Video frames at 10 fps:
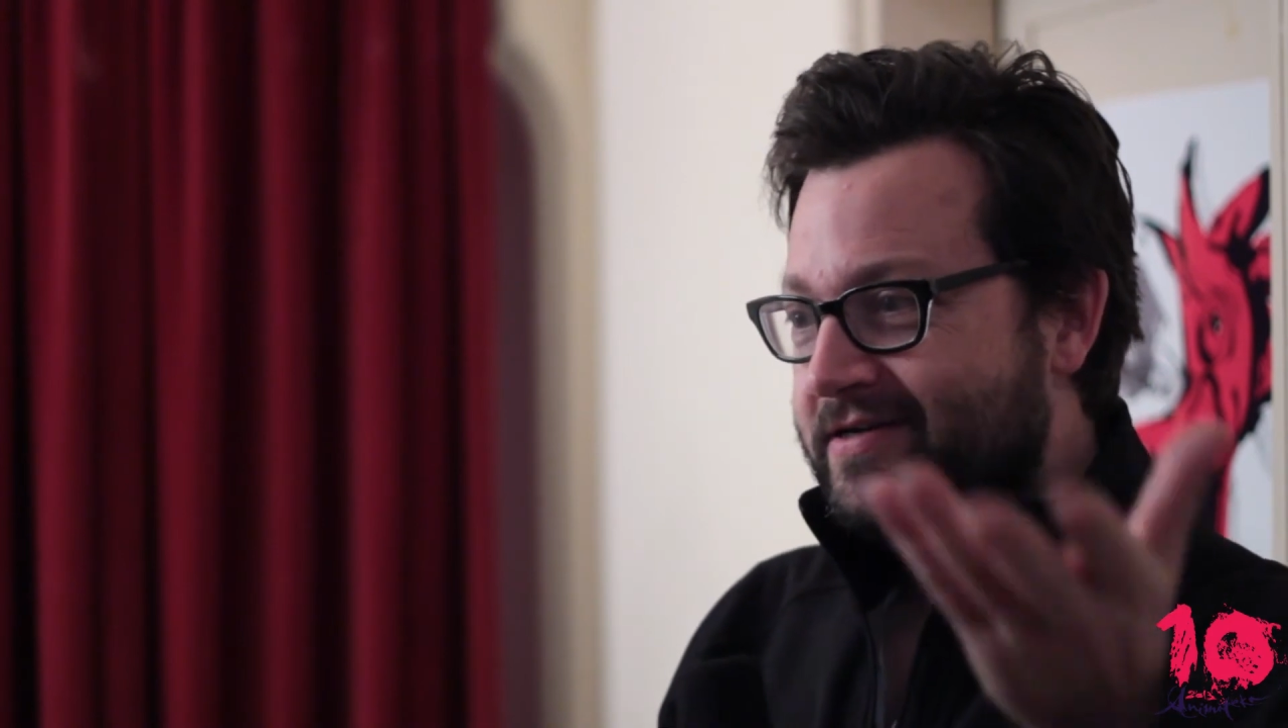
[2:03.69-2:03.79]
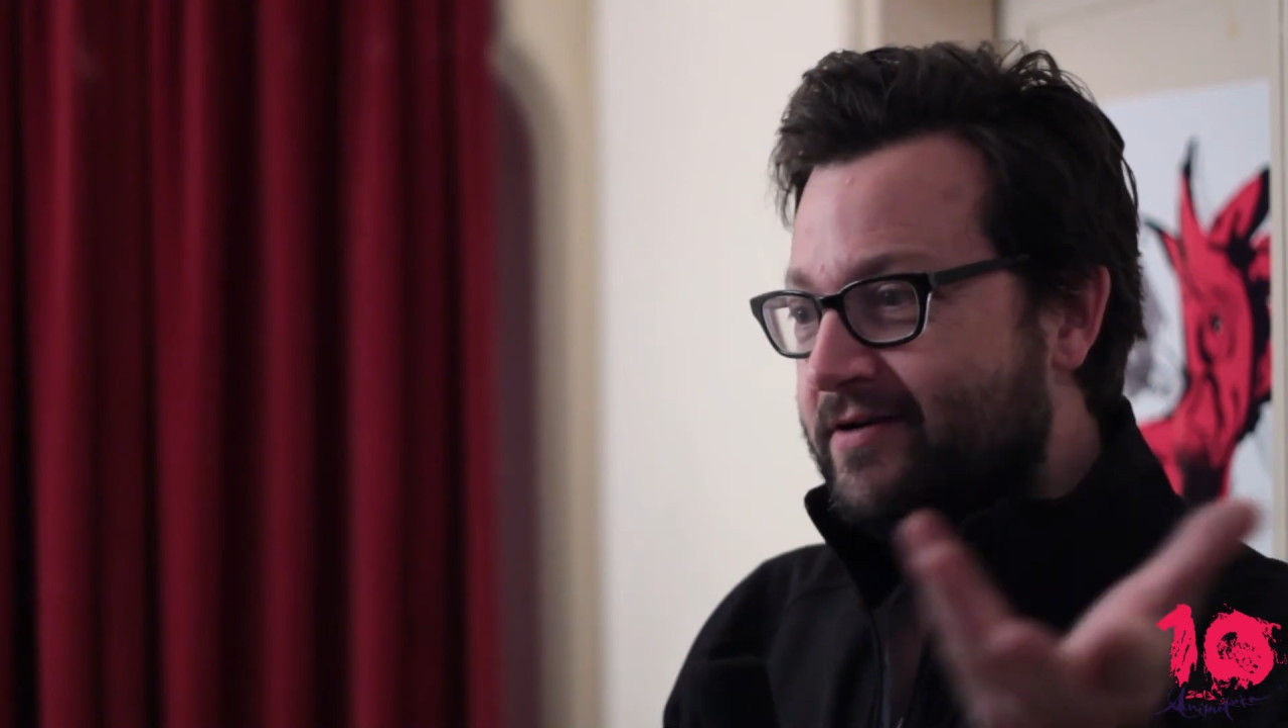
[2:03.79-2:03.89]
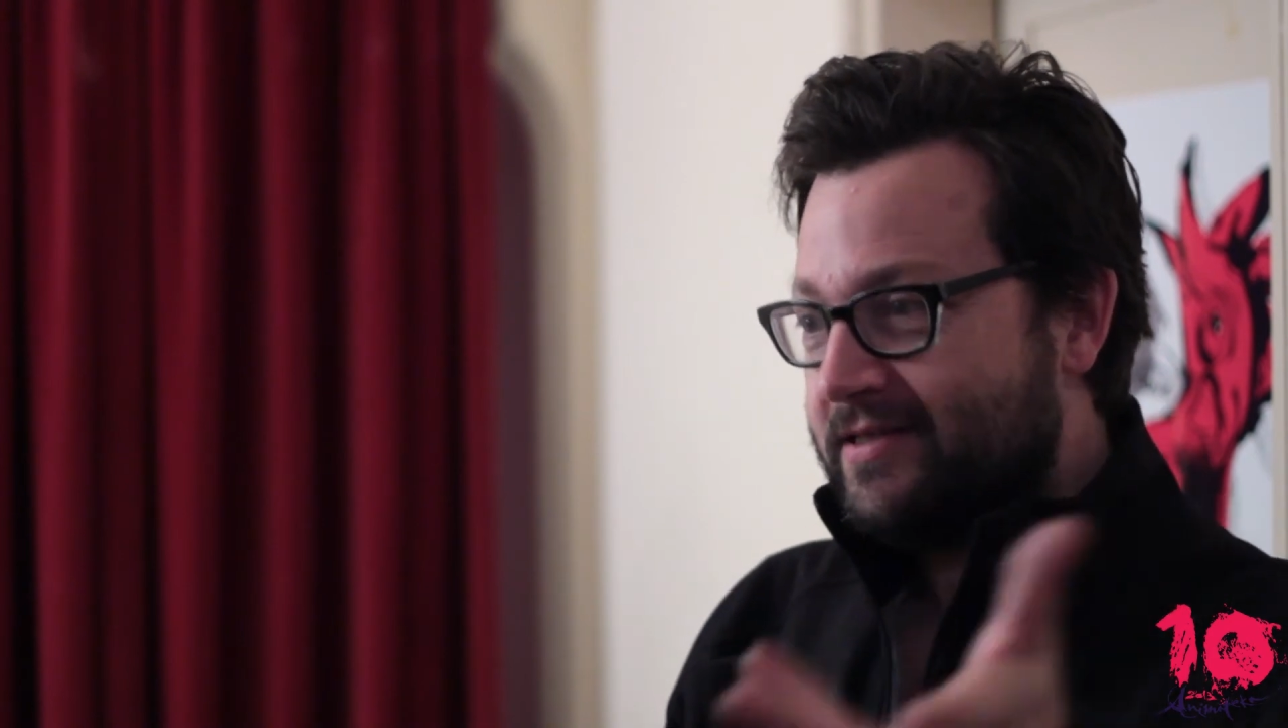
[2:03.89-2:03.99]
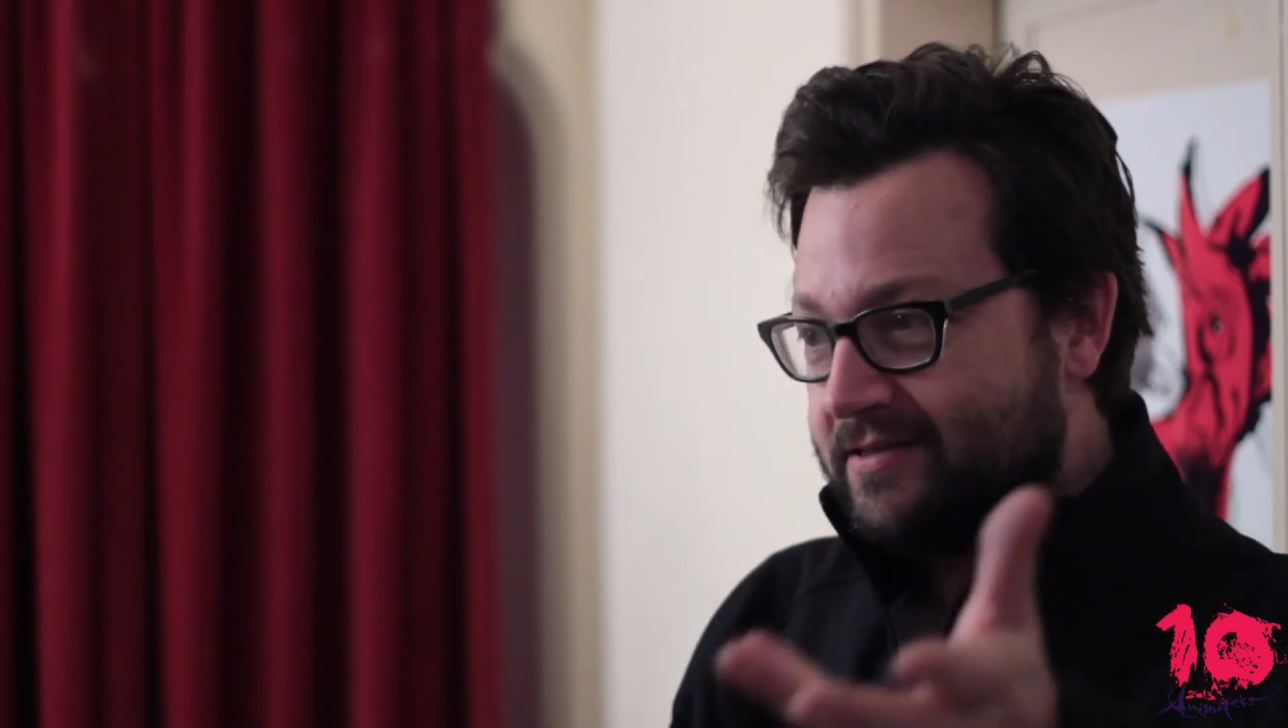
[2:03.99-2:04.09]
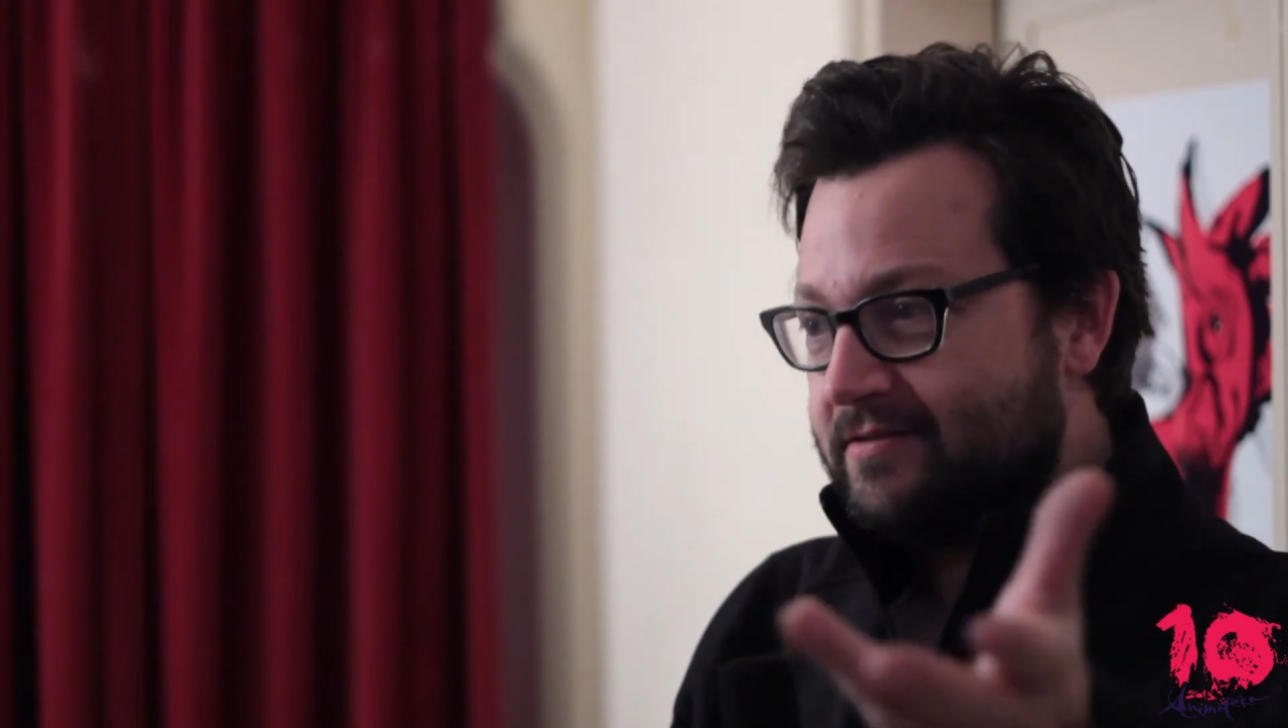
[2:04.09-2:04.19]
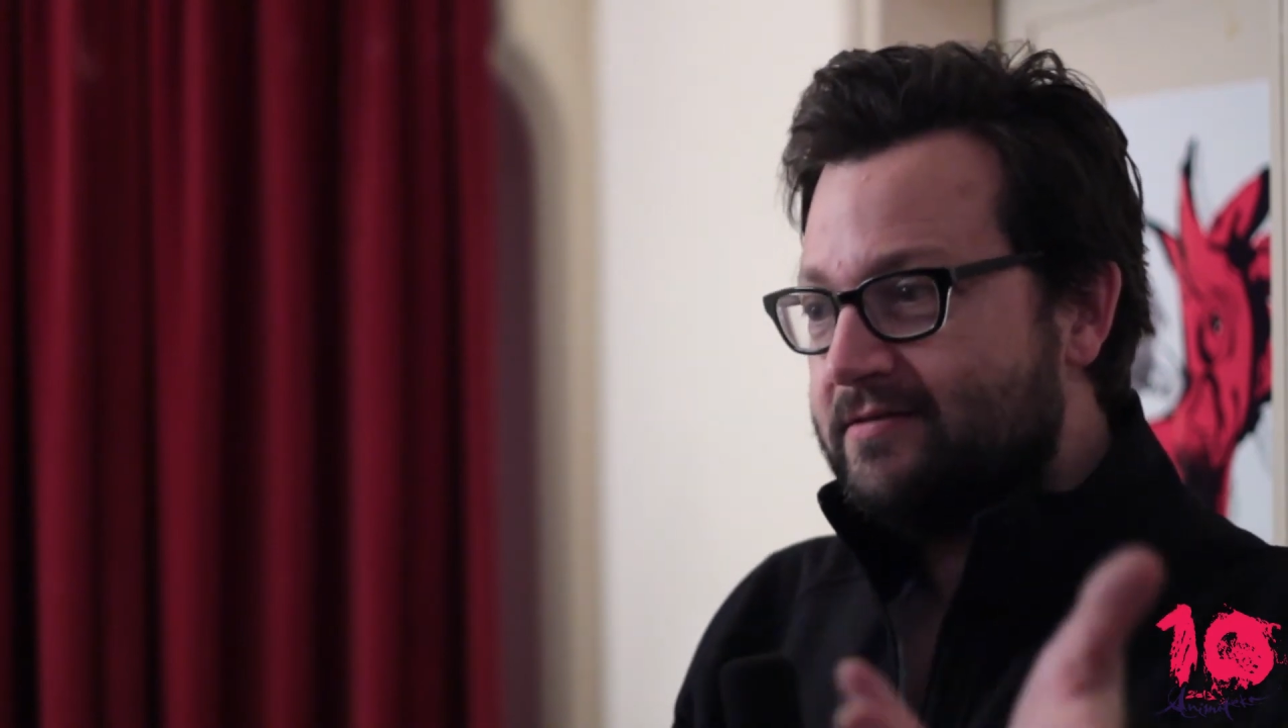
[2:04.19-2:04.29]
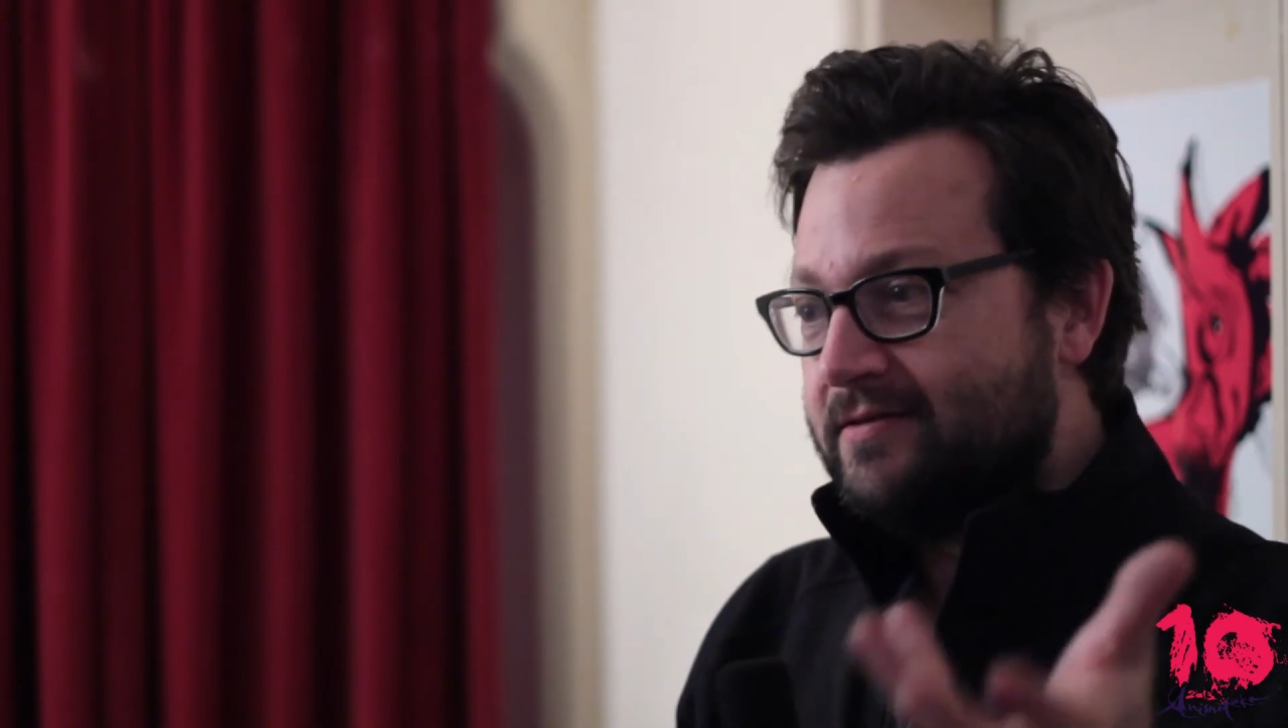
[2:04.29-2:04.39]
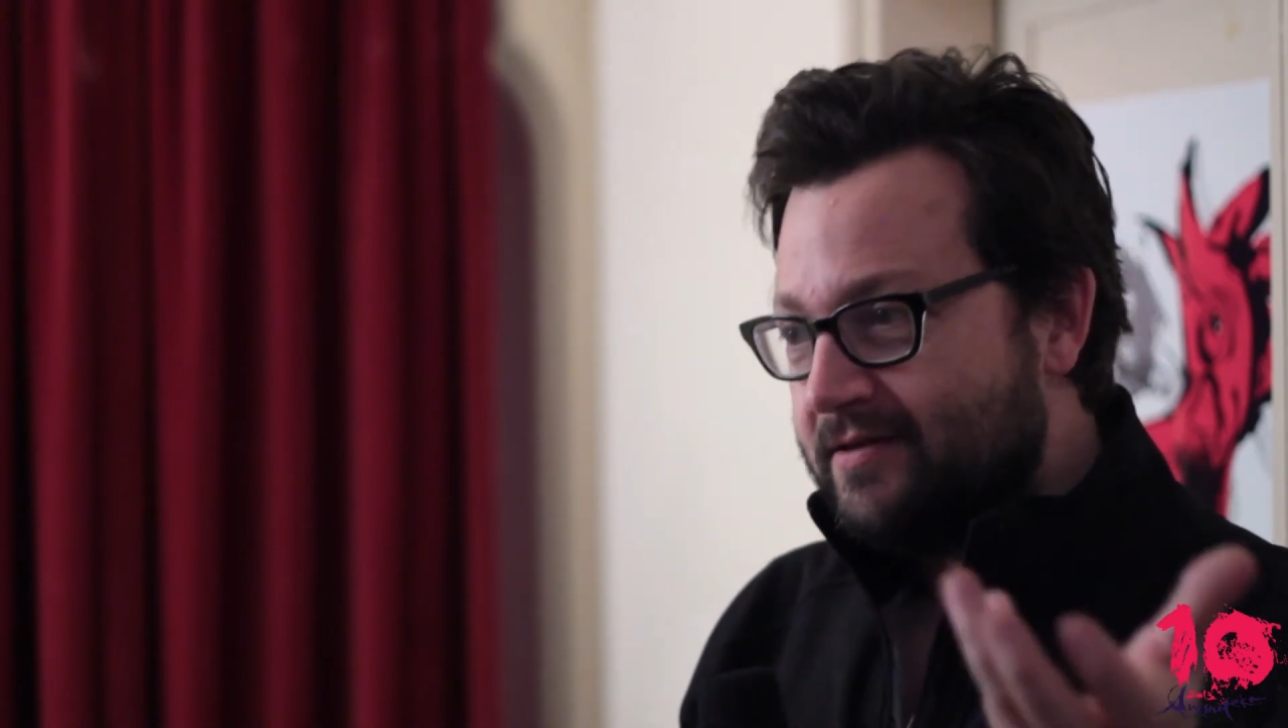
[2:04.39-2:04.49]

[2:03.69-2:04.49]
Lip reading: year I did